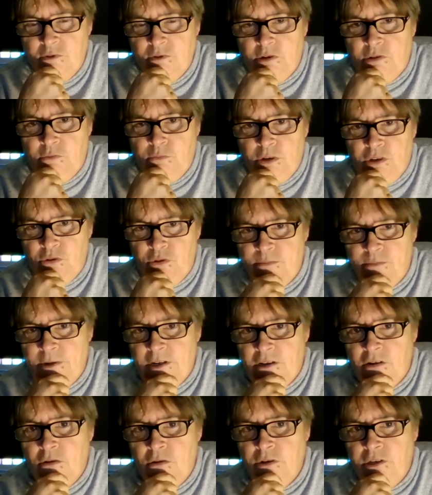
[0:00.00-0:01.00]
We're talking about
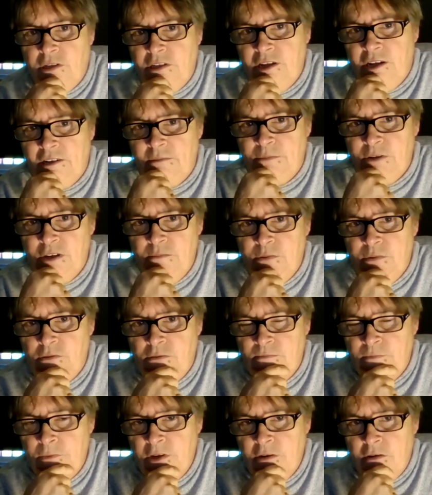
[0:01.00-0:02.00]
including young
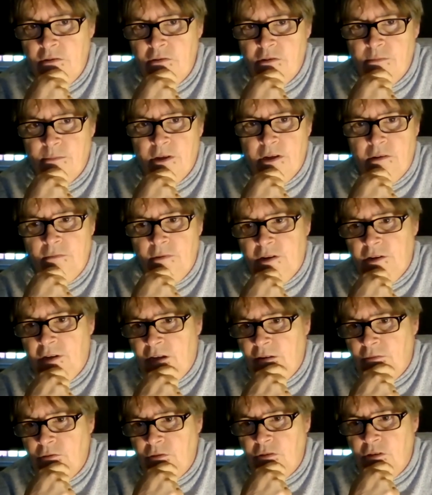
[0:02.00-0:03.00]
people, talking about
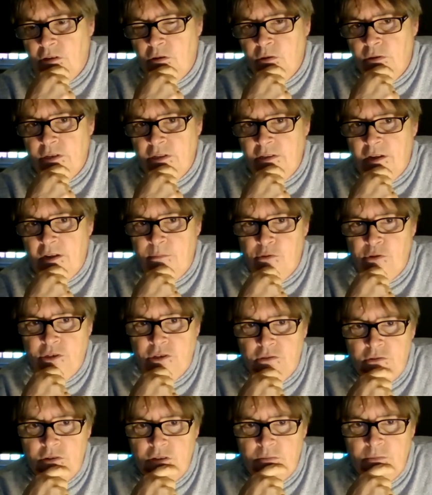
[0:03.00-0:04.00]
including the
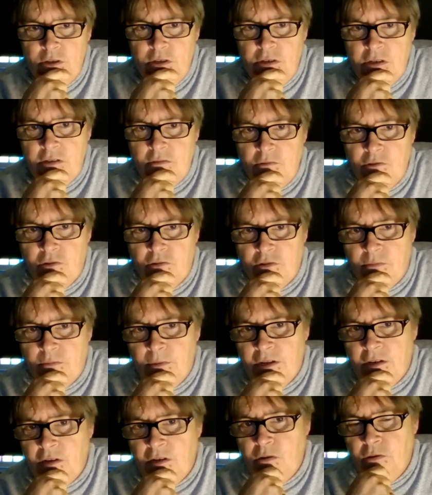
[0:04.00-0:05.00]
Aboriginal community, we're talking
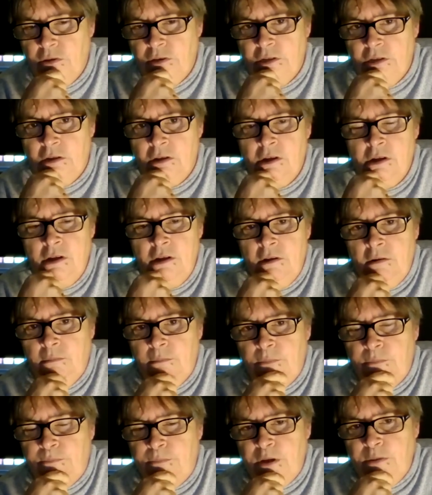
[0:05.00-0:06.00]
about including
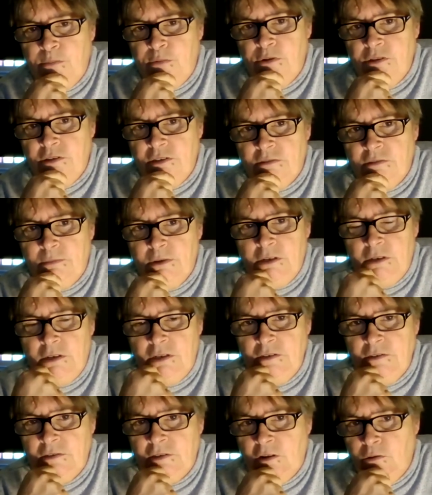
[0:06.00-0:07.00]
people with
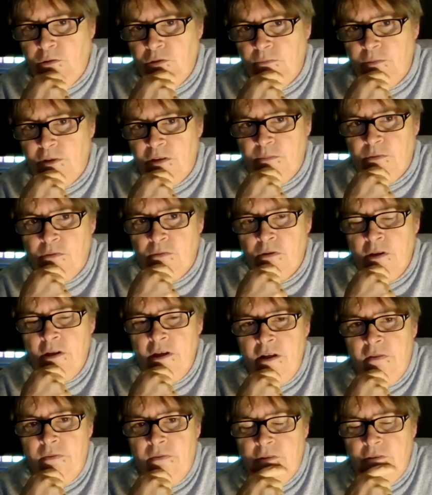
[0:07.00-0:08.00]
disabilities, older people.
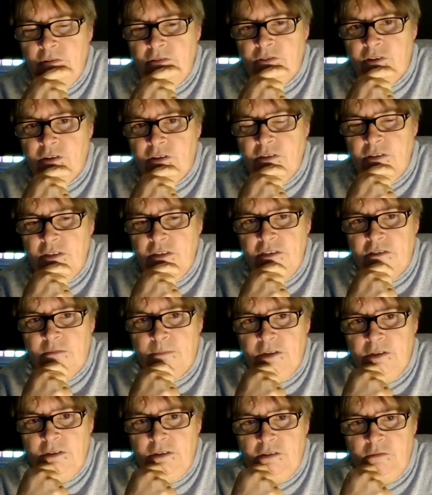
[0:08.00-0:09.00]
So it needs to
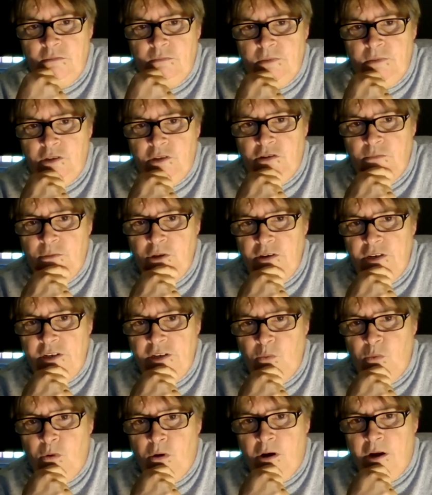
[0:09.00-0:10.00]
be
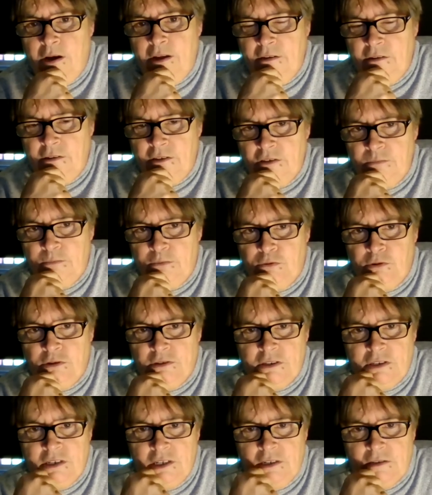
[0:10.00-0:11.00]
community-wide in its
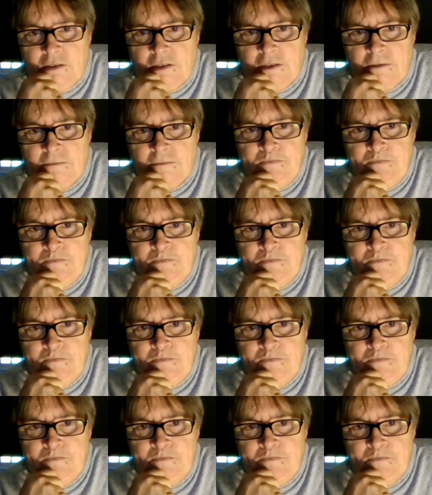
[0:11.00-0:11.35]
broadest sense.